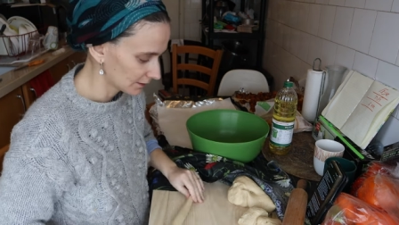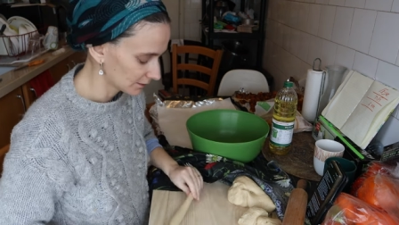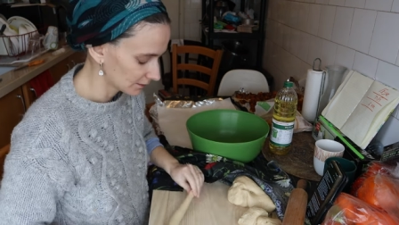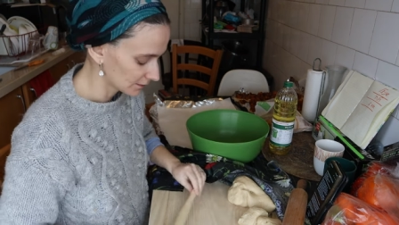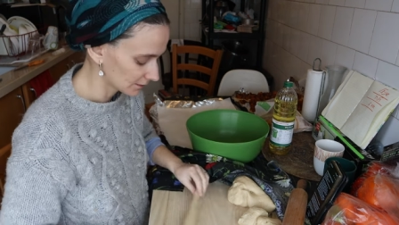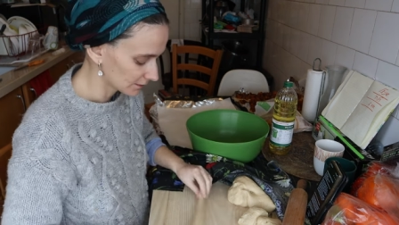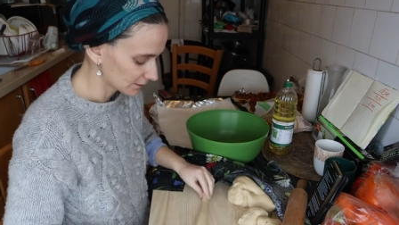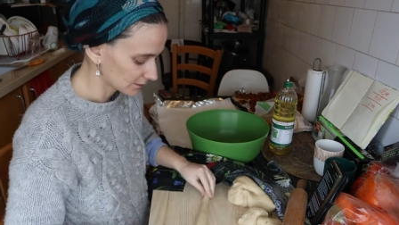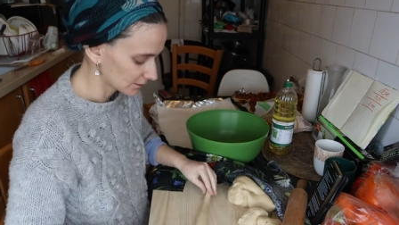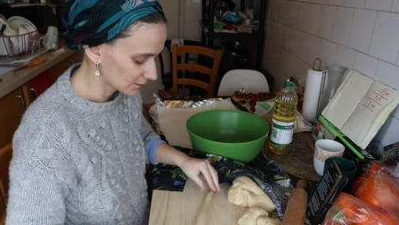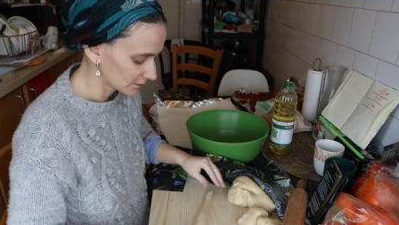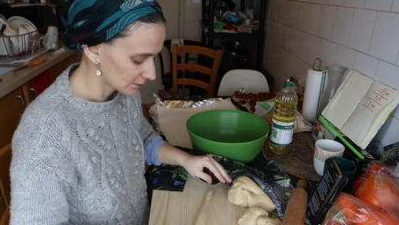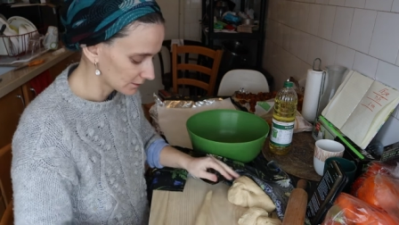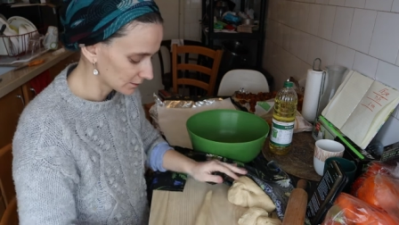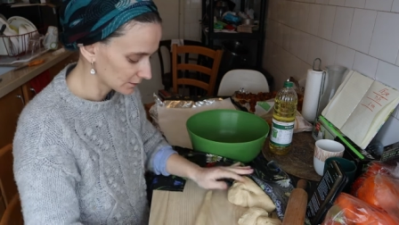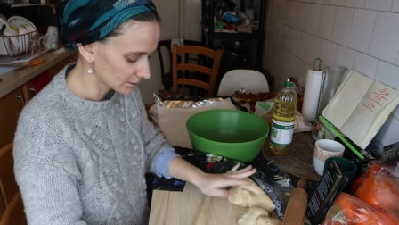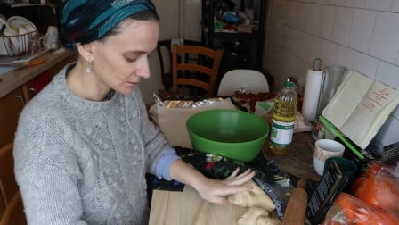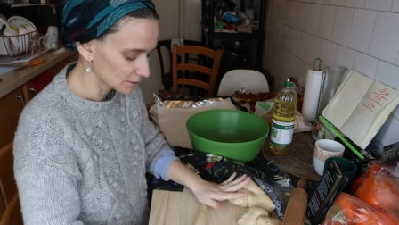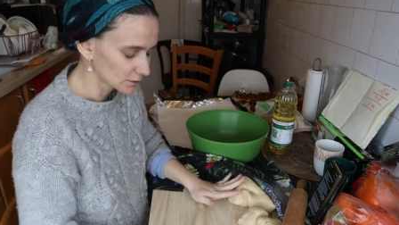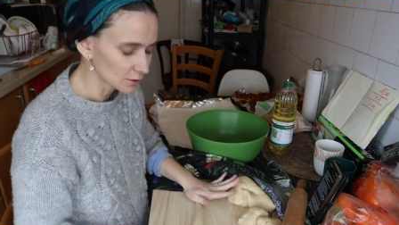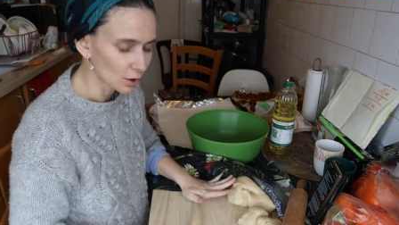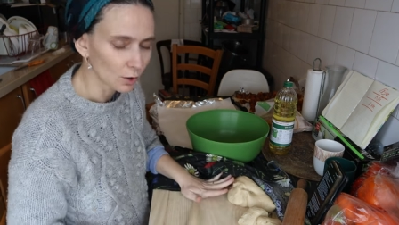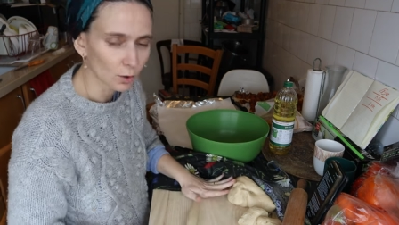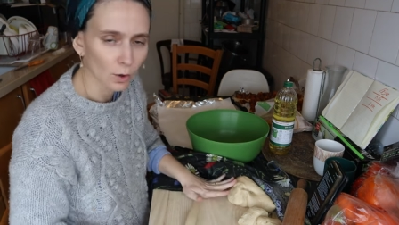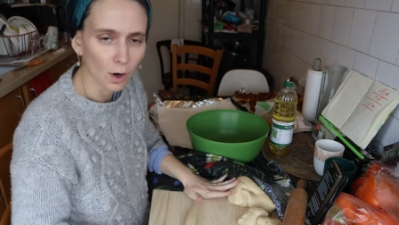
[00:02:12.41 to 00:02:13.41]
It's,
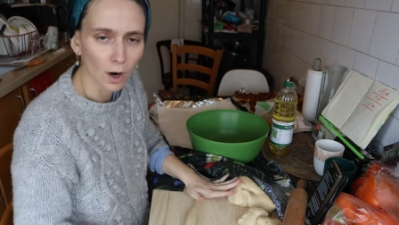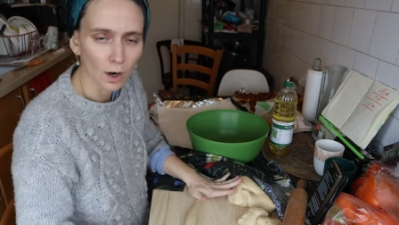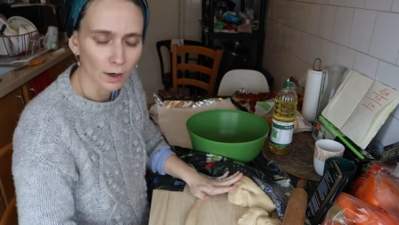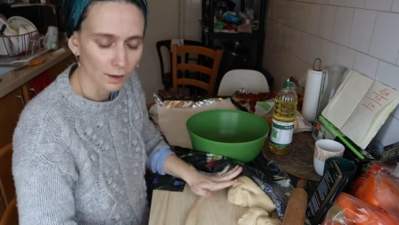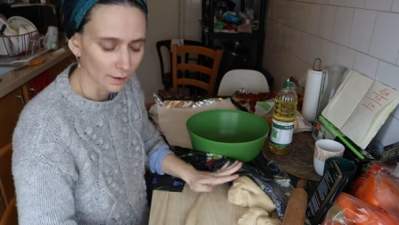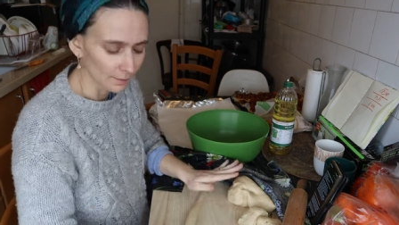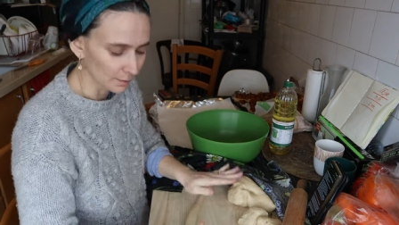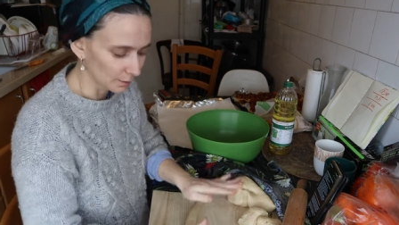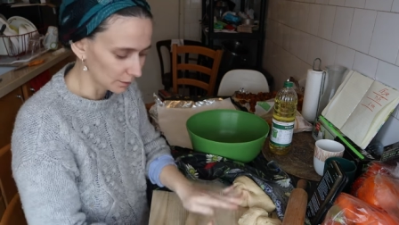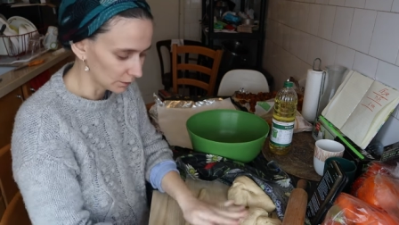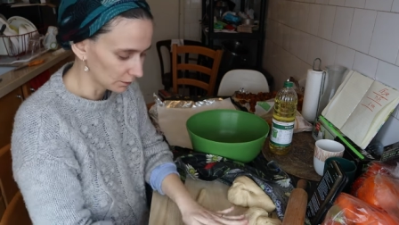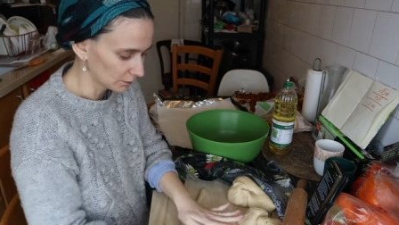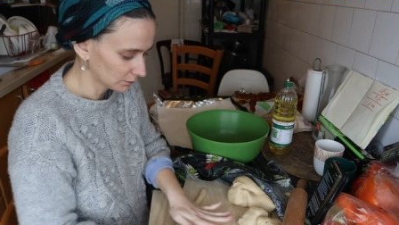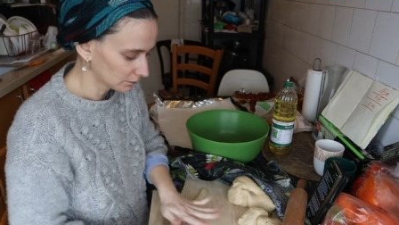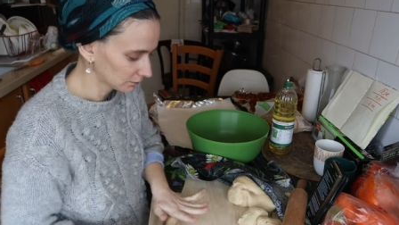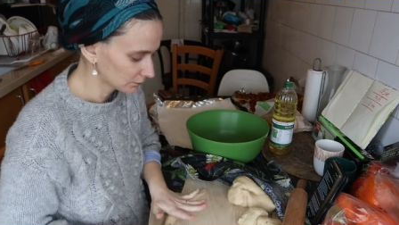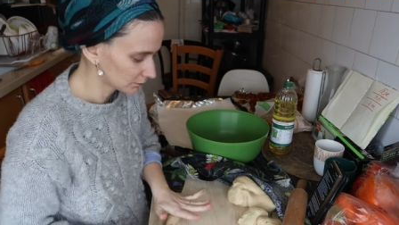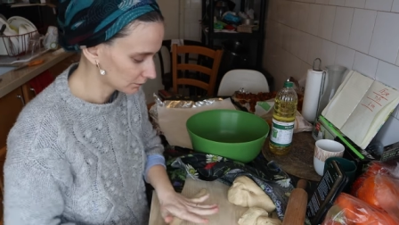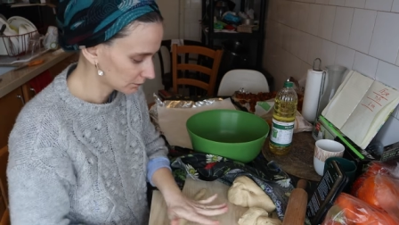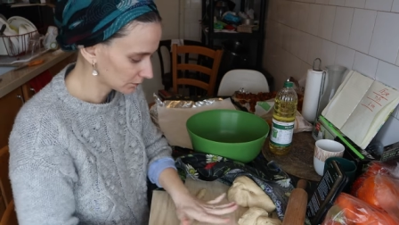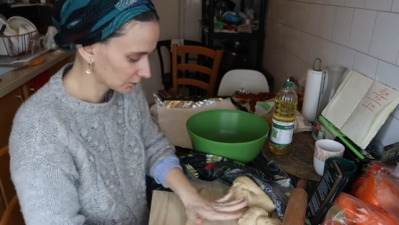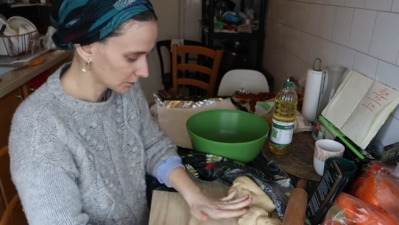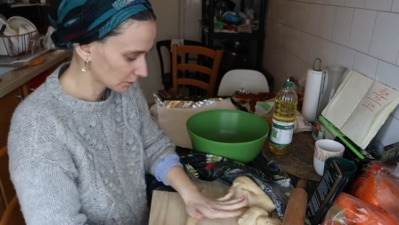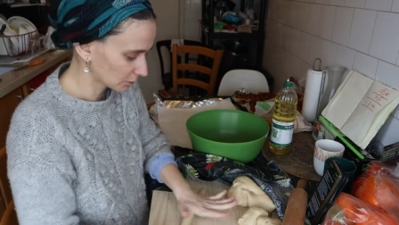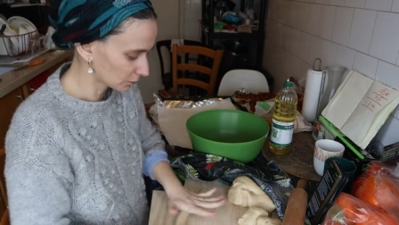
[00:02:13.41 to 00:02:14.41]
it's so horrible,
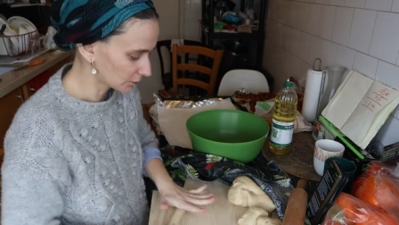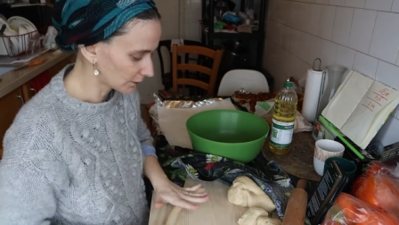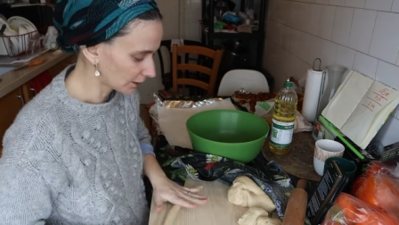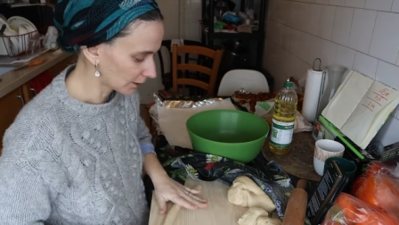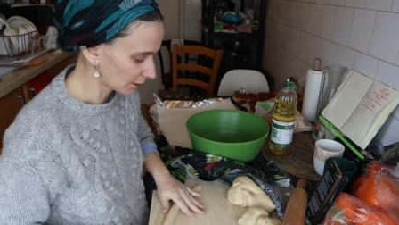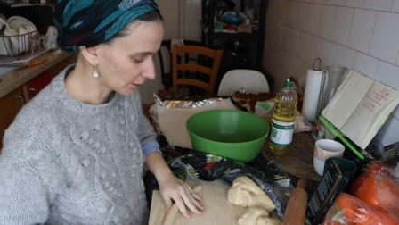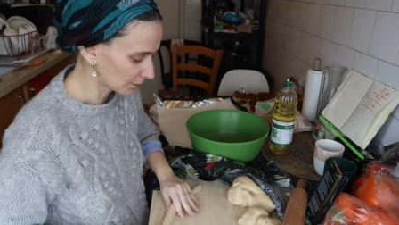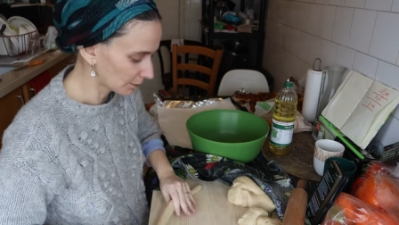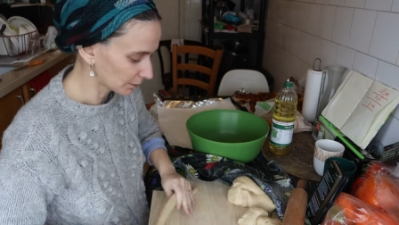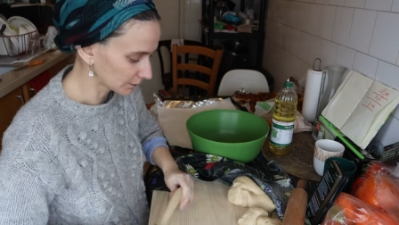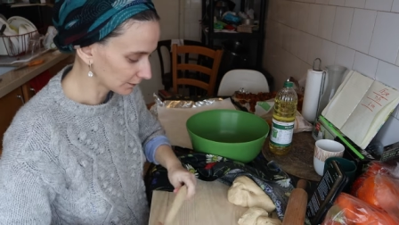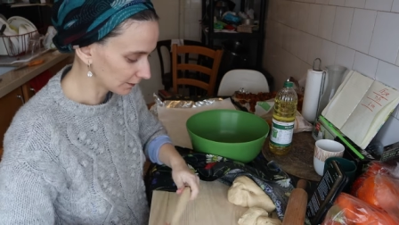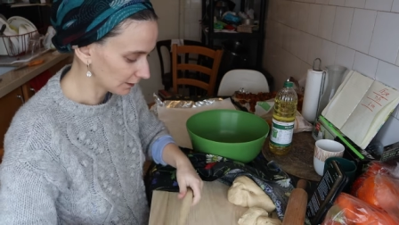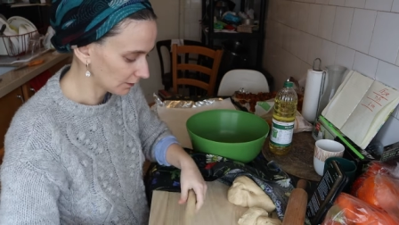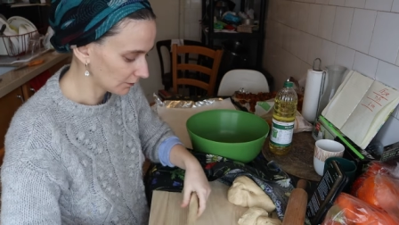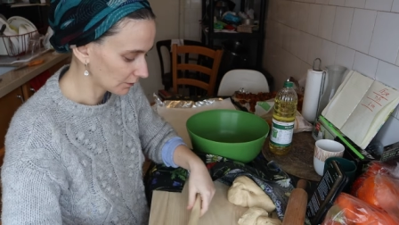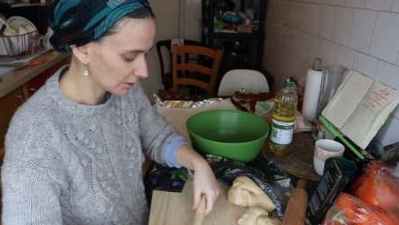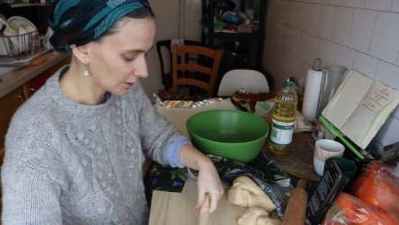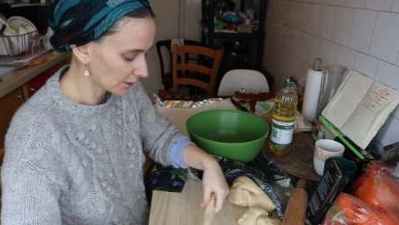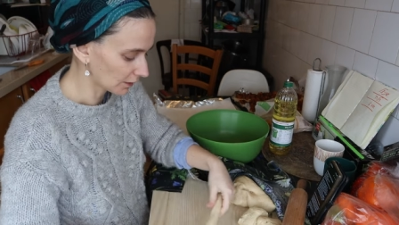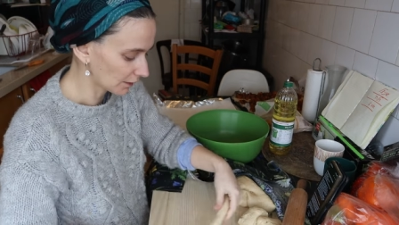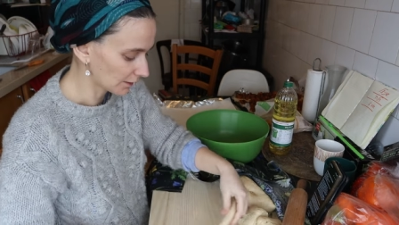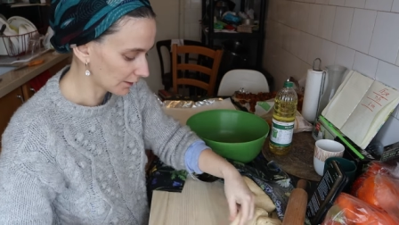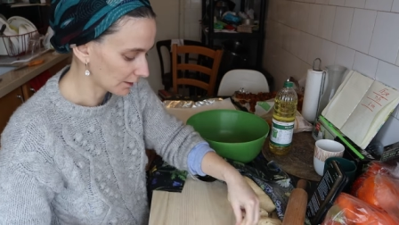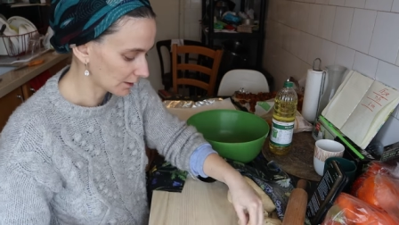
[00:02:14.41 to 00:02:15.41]
so terrible to
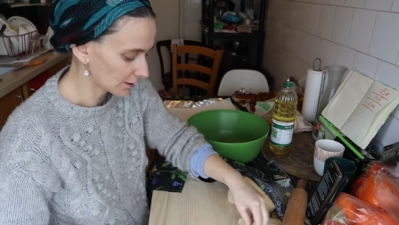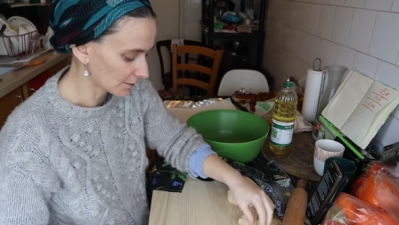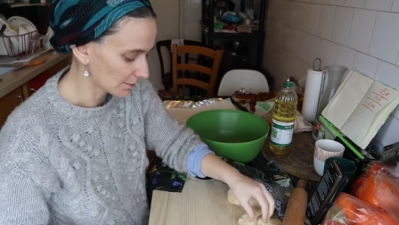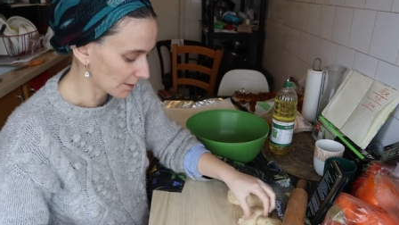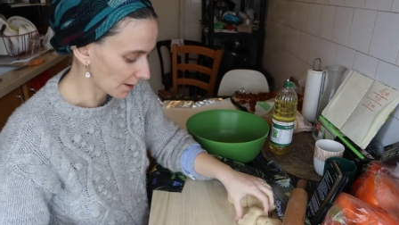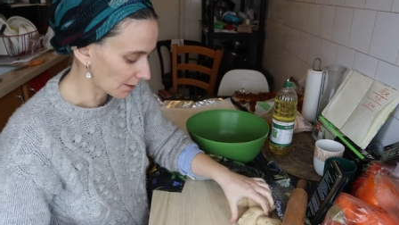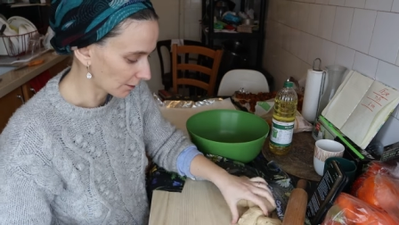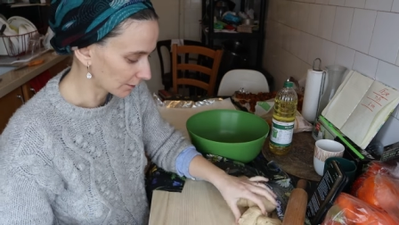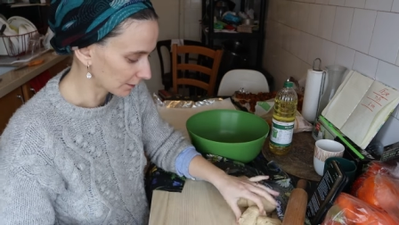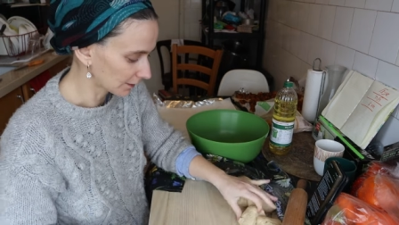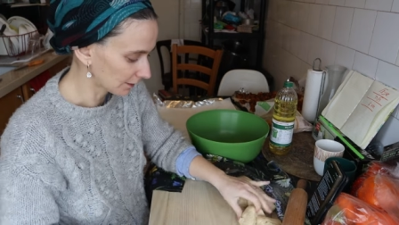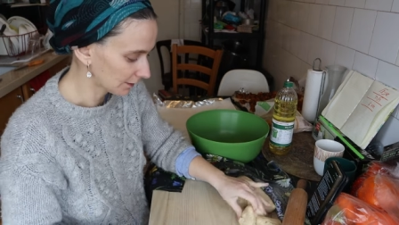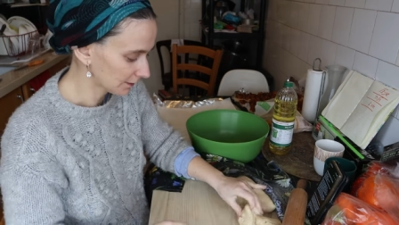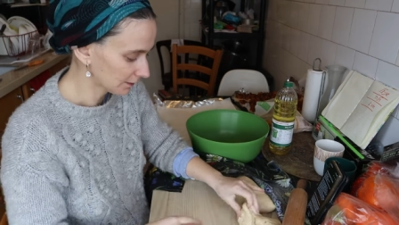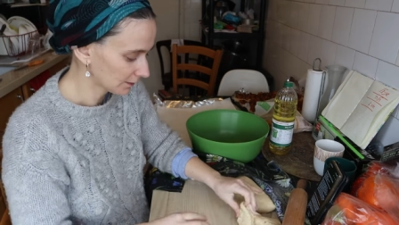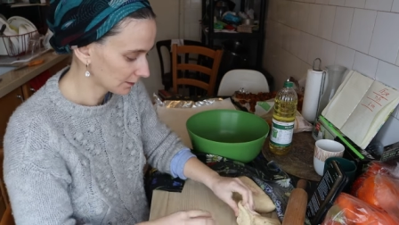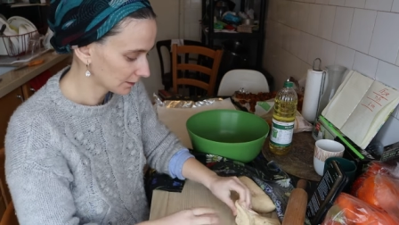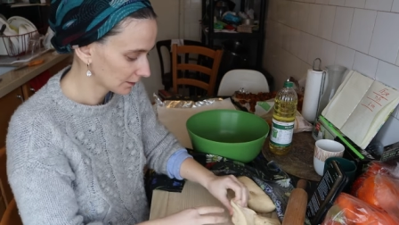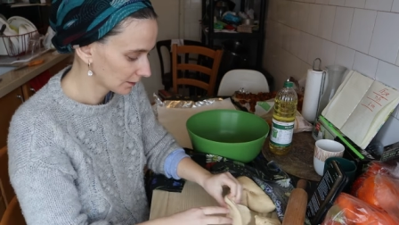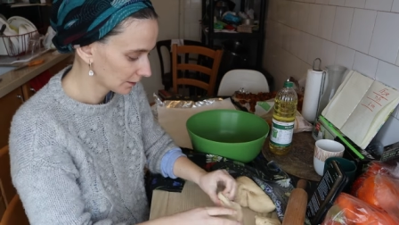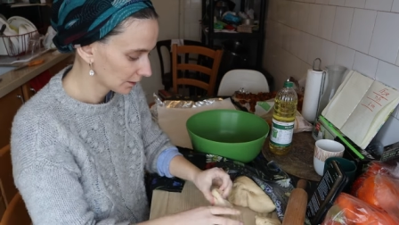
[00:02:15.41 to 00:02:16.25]
even think about it.